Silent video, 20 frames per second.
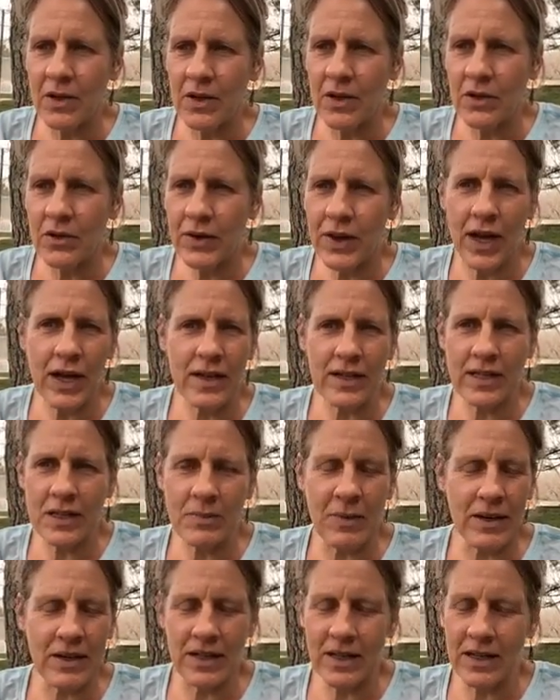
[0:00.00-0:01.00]
You can't
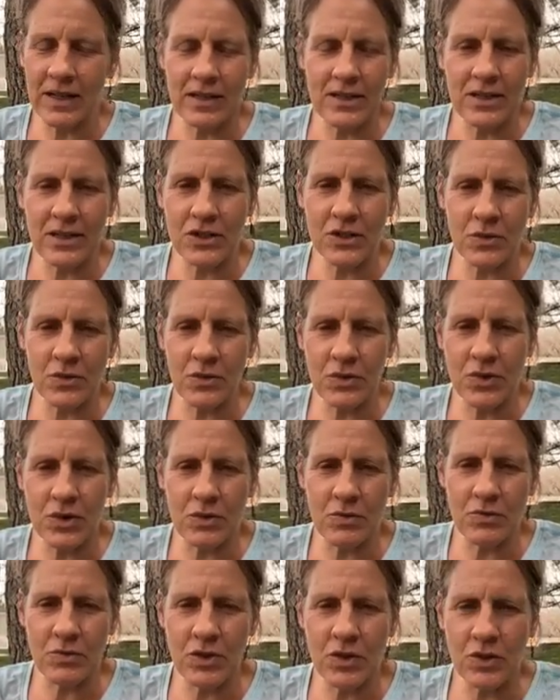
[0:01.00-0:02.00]
expect kids to
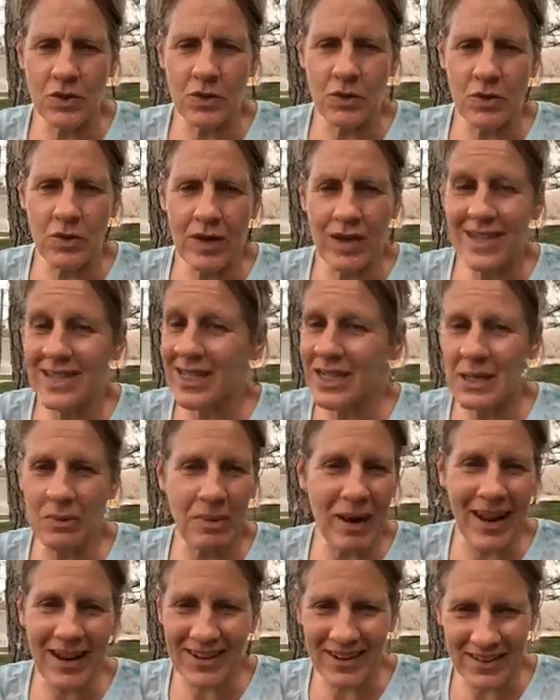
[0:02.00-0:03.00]
do things
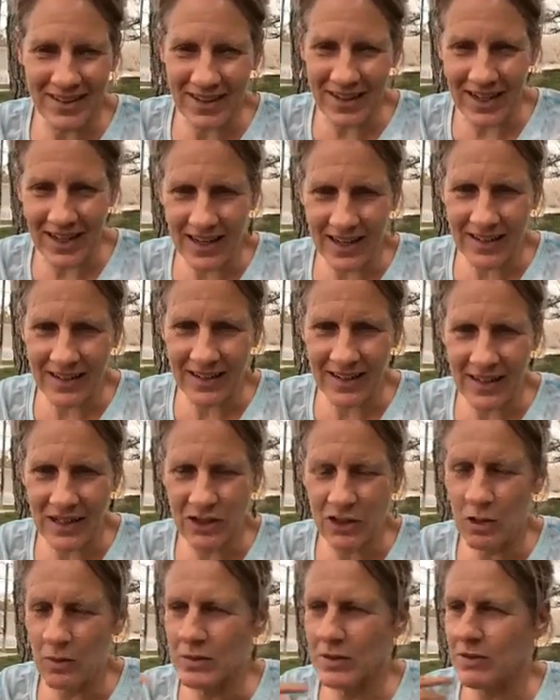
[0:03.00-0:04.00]
independently in
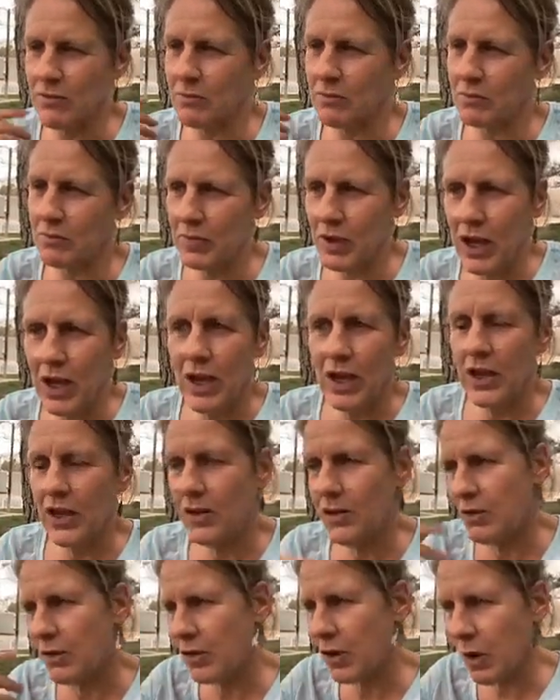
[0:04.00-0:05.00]
terms of,
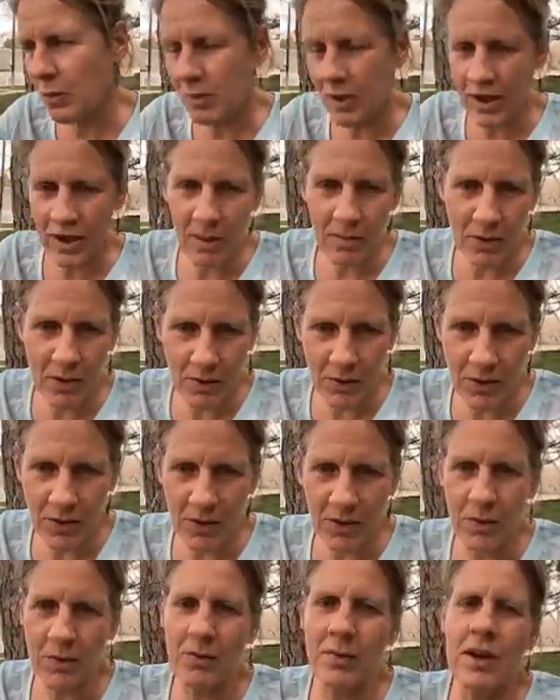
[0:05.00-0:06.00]
go pick up your
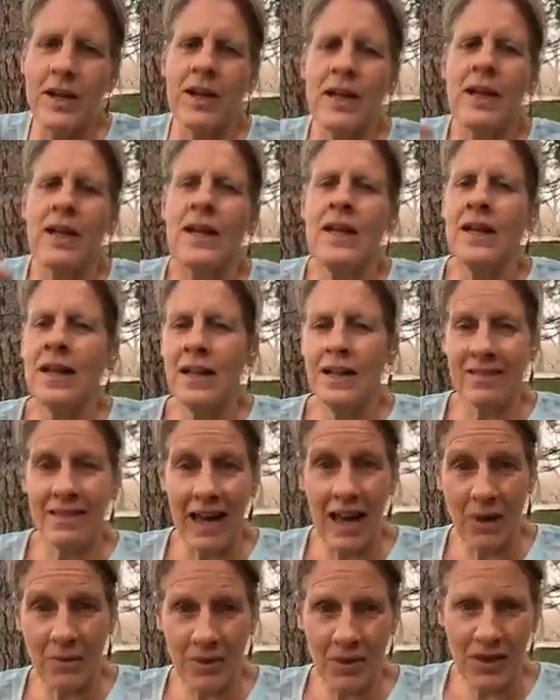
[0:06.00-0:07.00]
room.
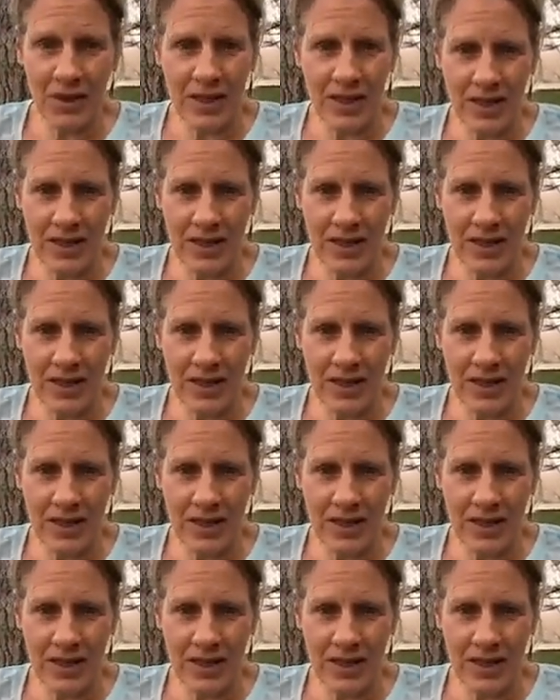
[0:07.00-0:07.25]
That really